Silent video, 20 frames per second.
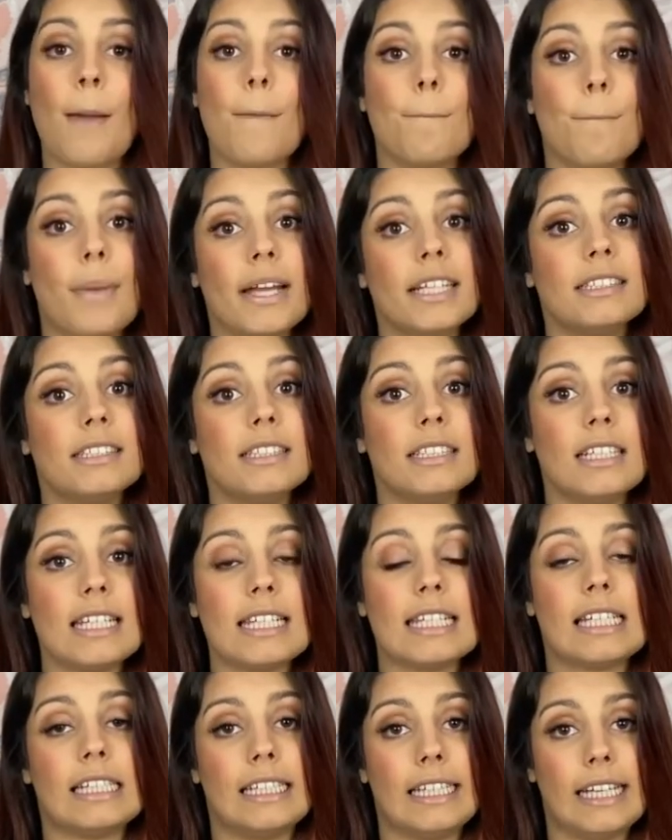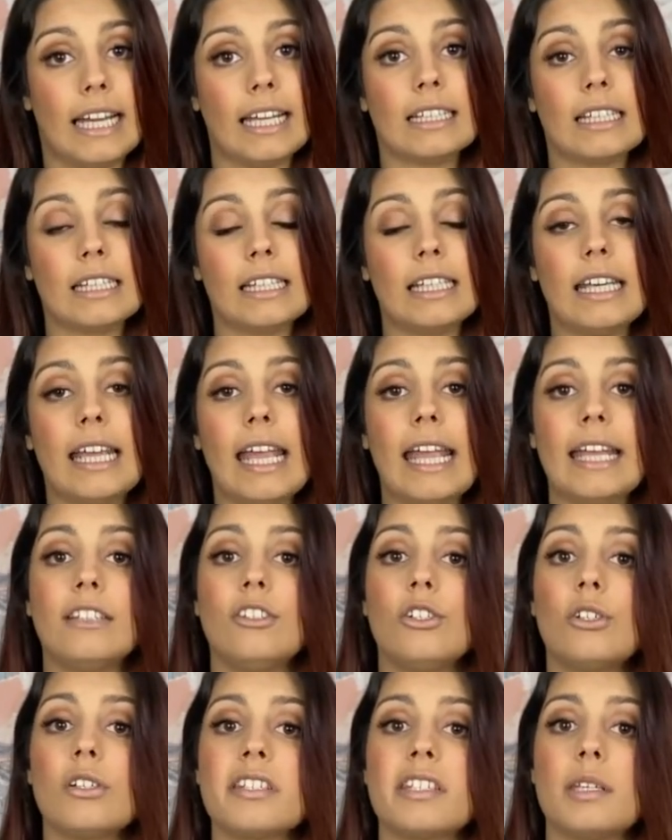Bend the knees elegantly and
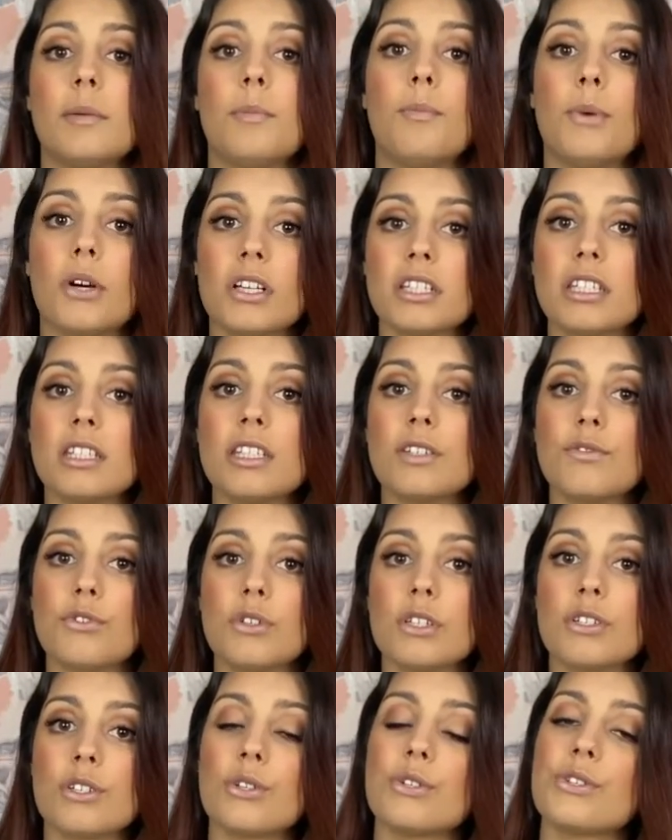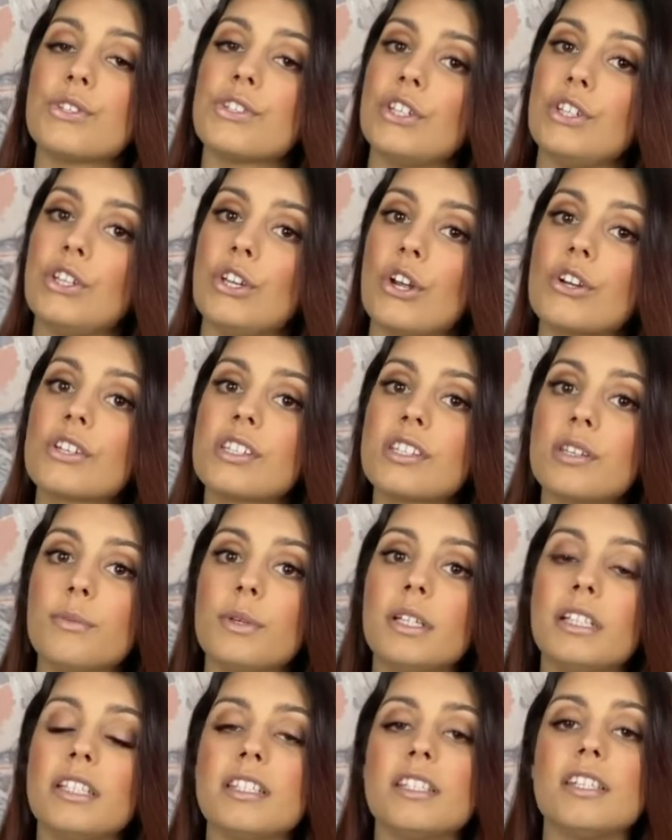you'll see positive results in your
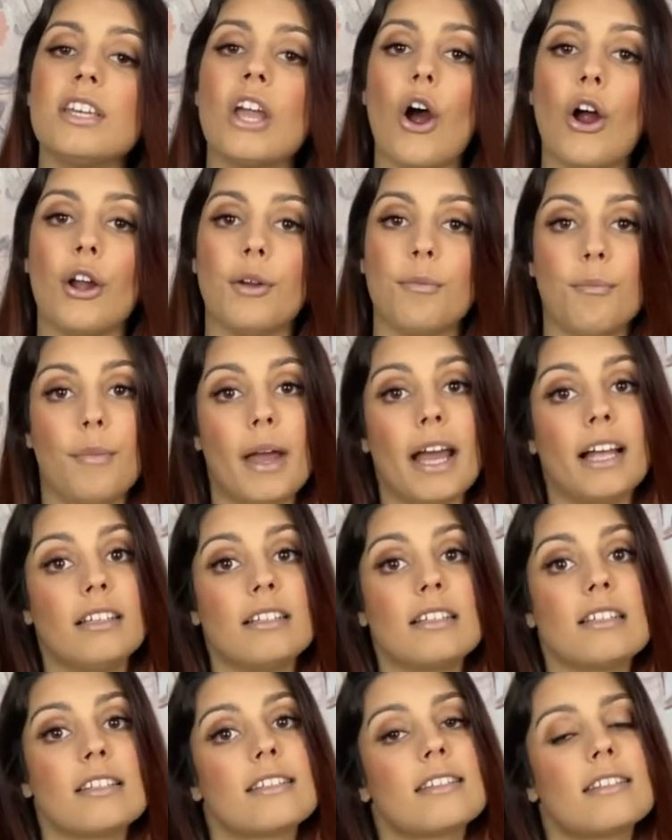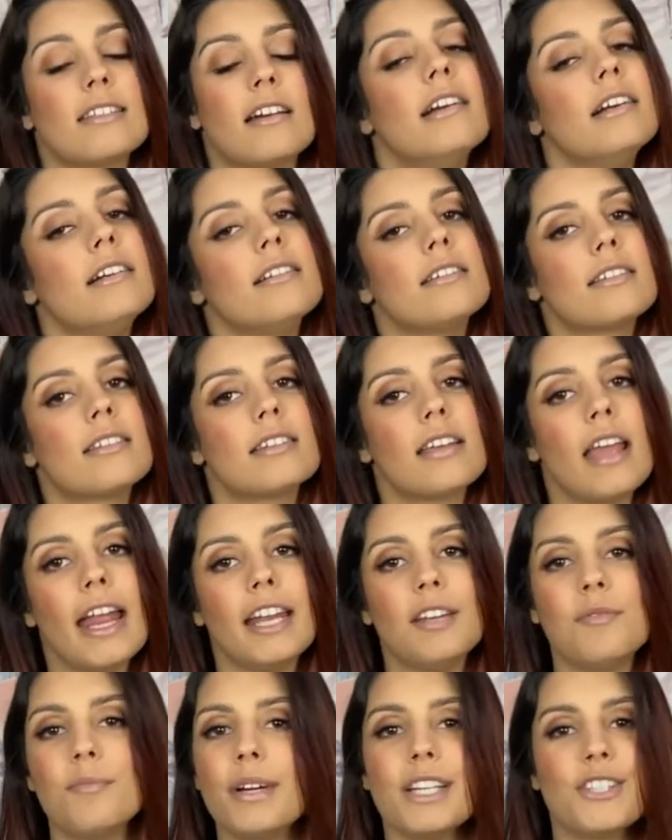stability on balance, turns,
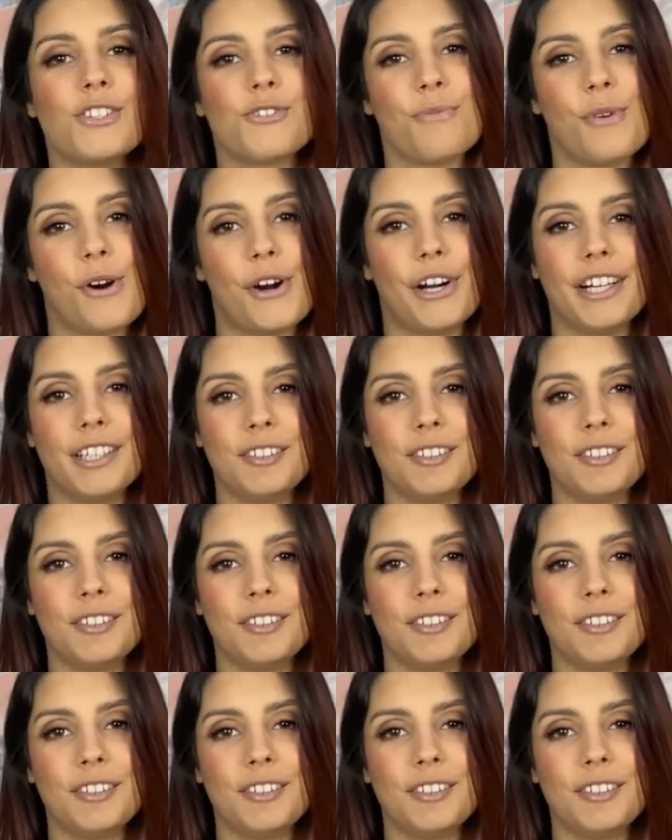and much more.